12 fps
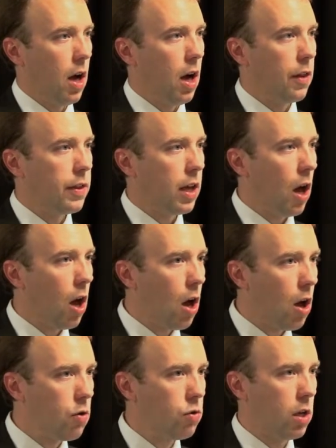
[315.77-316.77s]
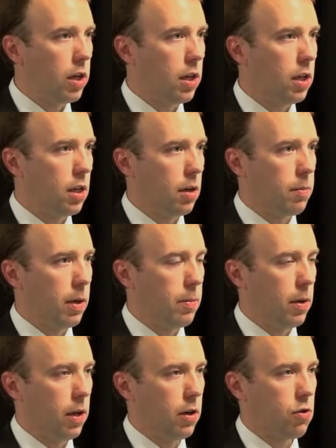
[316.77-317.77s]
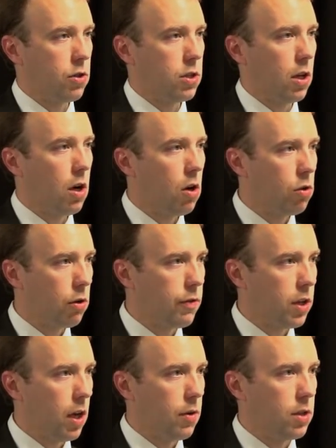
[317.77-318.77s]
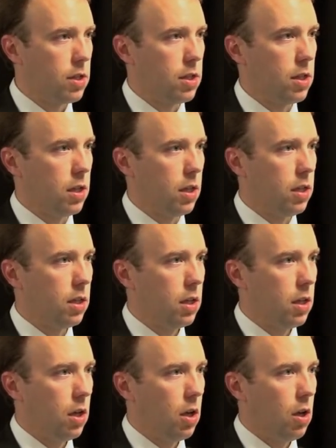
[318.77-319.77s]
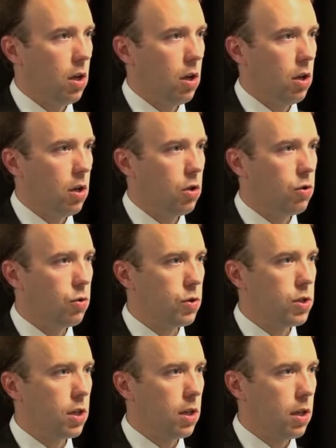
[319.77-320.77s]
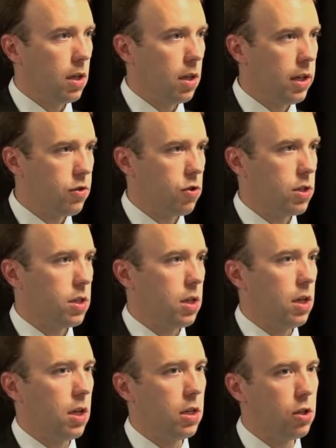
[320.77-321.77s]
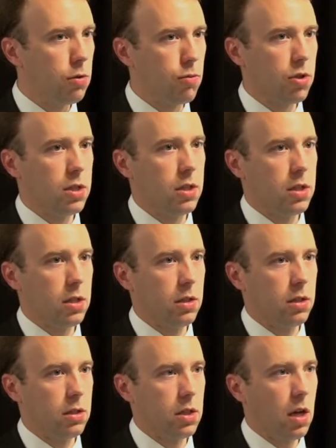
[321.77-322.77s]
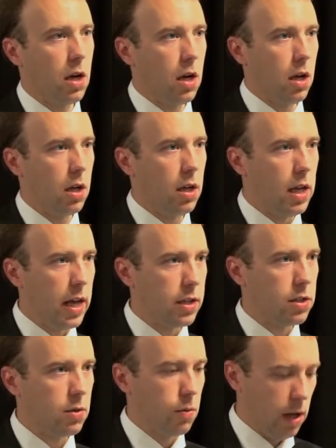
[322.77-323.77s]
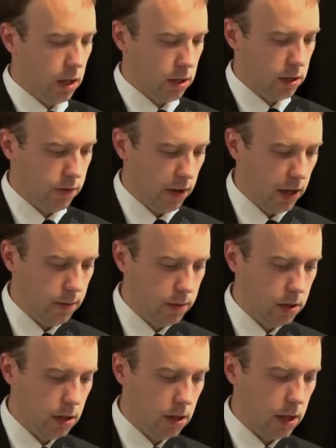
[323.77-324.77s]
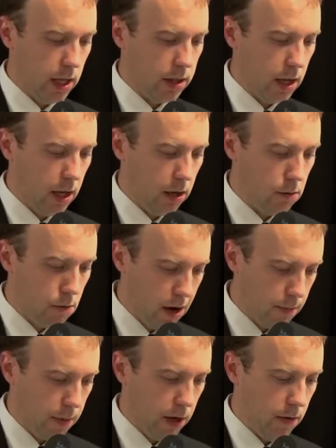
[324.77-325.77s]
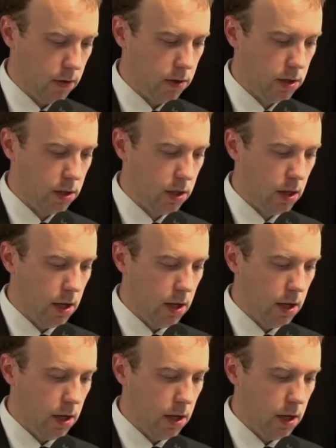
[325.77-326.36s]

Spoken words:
are the only young people across the whole of the OECD whose literacy and numeracy skills are less well developed than their grandparents.